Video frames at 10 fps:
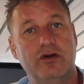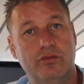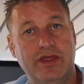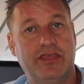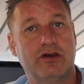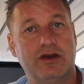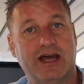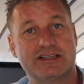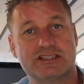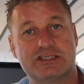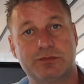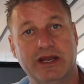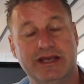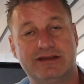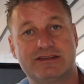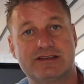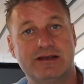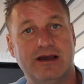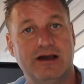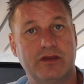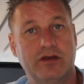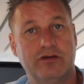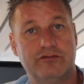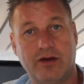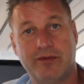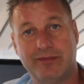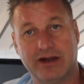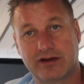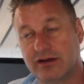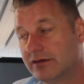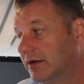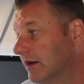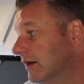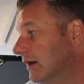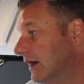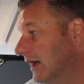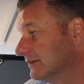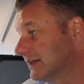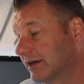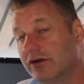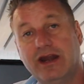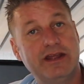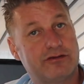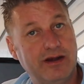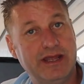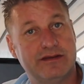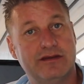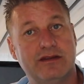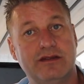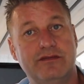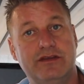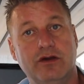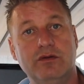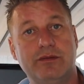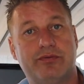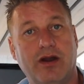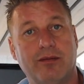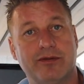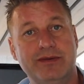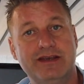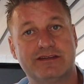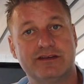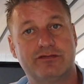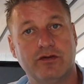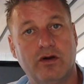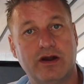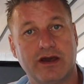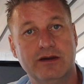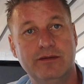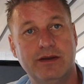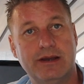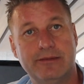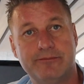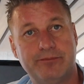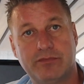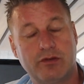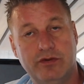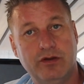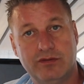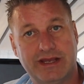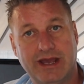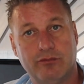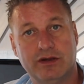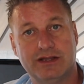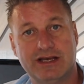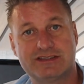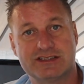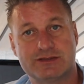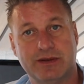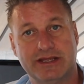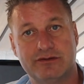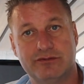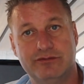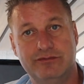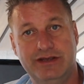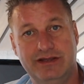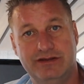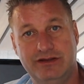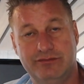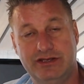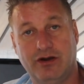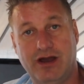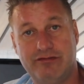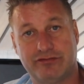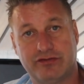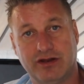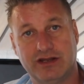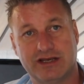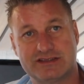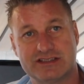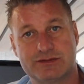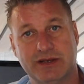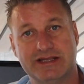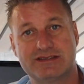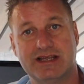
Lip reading: with your license plates from America. I was like, all right, great. The only problem is in Florida, we only get one license plate. We don't have a front license plates.